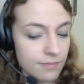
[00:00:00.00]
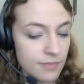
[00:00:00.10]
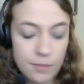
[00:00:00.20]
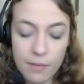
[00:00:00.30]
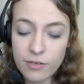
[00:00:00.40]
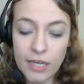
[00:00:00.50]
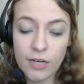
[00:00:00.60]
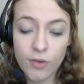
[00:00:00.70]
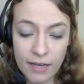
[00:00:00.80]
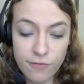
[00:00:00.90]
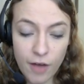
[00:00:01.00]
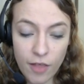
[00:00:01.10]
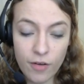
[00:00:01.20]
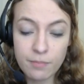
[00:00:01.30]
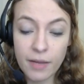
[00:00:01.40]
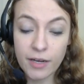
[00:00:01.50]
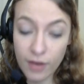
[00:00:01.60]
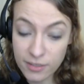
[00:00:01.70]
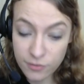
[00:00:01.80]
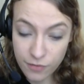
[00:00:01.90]
My great-grandfather and my
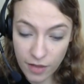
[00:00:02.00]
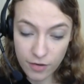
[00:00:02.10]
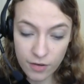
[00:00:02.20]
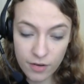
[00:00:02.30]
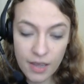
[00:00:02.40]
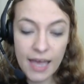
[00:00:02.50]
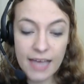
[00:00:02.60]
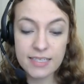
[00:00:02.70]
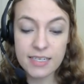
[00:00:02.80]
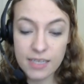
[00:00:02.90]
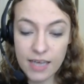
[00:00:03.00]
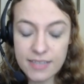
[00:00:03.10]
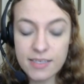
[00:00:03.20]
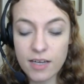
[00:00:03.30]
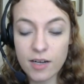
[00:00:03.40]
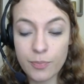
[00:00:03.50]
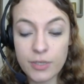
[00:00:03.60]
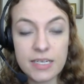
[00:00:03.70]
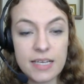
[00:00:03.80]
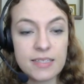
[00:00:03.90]
grandfather, as a young
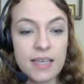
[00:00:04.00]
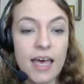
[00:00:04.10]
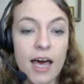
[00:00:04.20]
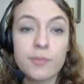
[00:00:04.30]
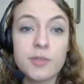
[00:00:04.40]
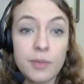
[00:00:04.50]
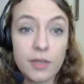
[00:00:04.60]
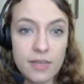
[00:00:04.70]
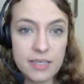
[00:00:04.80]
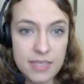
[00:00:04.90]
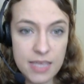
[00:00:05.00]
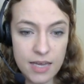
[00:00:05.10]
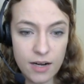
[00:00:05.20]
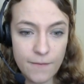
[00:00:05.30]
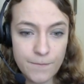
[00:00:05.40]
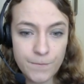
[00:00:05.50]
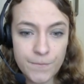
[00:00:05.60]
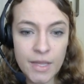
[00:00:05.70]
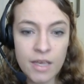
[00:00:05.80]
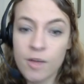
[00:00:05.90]
apprentice, helped build this theater.
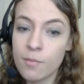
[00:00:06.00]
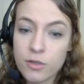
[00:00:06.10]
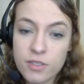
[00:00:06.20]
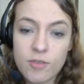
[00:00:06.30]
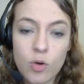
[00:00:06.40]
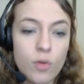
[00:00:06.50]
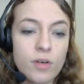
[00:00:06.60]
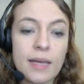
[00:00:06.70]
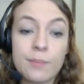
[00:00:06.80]
Most of the ornate